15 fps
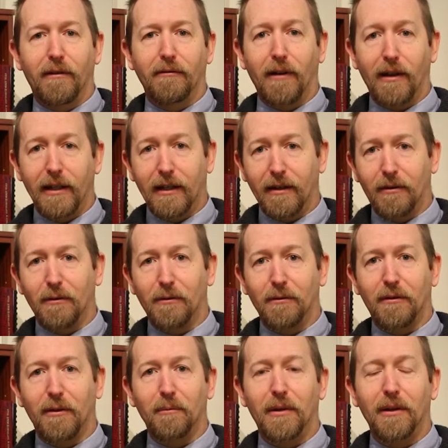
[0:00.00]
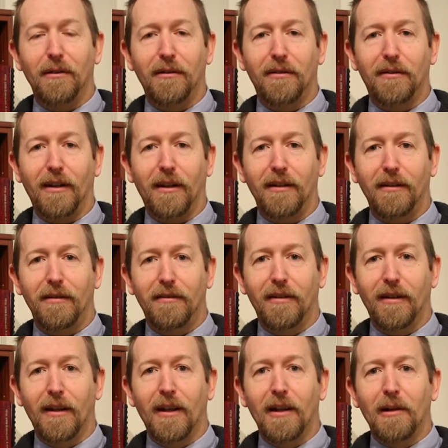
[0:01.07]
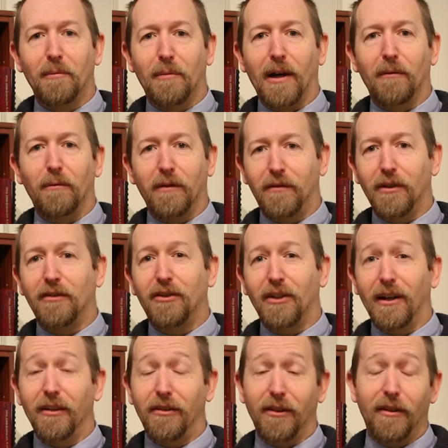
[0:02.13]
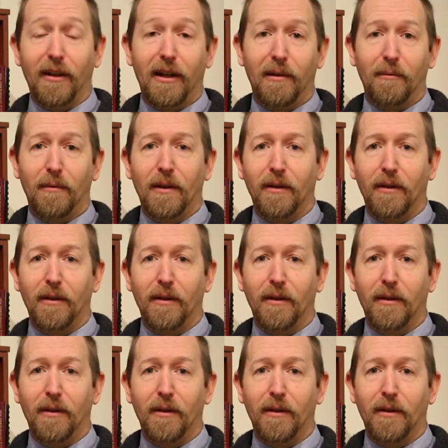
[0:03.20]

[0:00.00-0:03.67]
running called Computer Studies, but we've just changed the name.